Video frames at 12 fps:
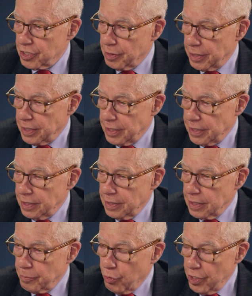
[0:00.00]
is going on.
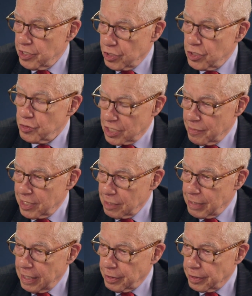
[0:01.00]
The point is to do something
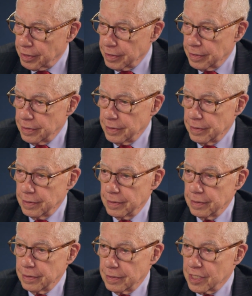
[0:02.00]
about it,
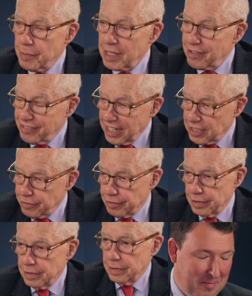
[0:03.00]
something effective.
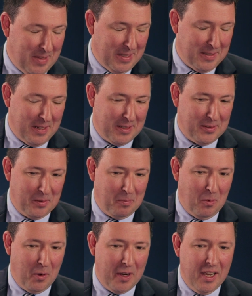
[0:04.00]
That's an excellent
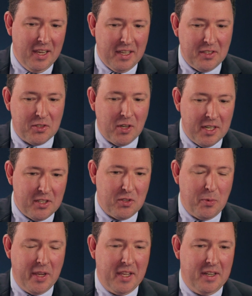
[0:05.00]
point. He's tried to
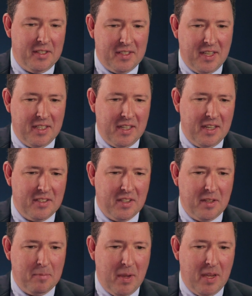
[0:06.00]
tweak it in saying that he's
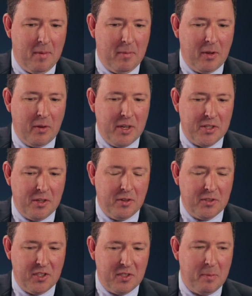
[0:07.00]
going to ban immigration
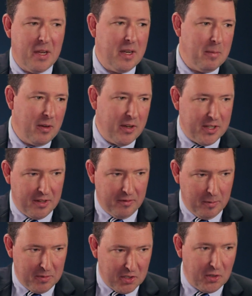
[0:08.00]
or suspend immigration
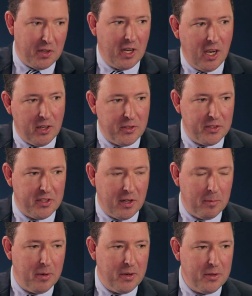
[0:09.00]
from certain countries that
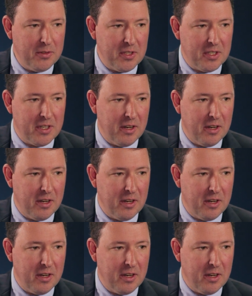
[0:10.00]
are producing